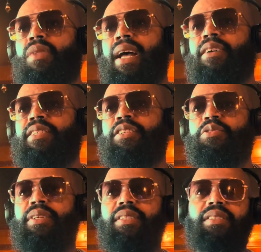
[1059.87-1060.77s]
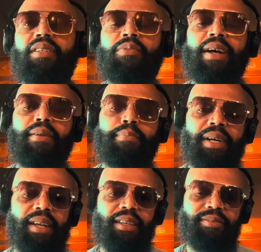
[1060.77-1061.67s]
she treats around
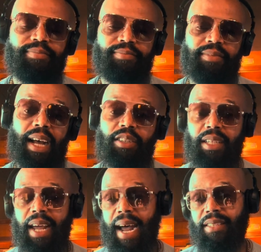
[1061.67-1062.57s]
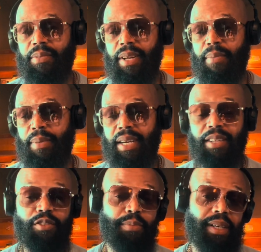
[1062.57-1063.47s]
money. How she acts around money,
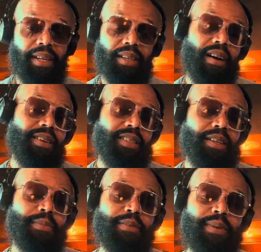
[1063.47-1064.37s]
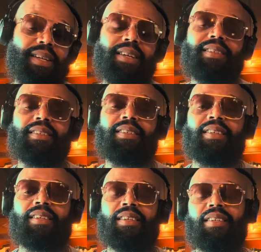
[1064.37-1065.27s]
new money, large sums of money. You
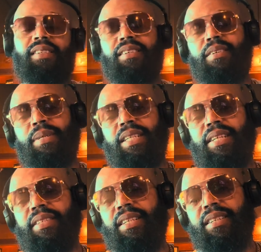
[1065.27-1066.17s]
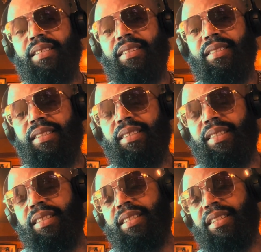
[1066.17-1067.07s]
know what I mean? If
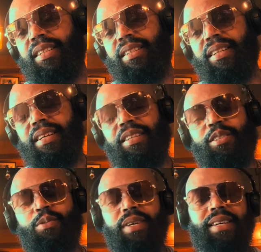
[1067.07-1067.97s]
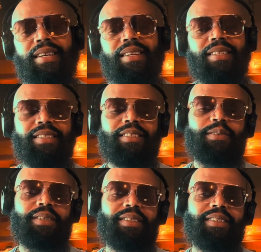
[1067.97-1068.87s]
she gonna cut you in, if she's
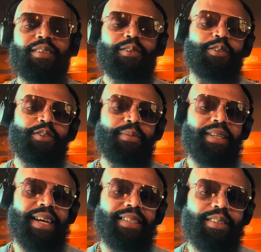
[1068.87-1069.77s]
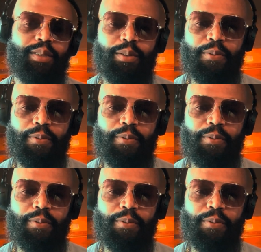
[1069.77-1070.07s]
gonna, you know, contribute that to you,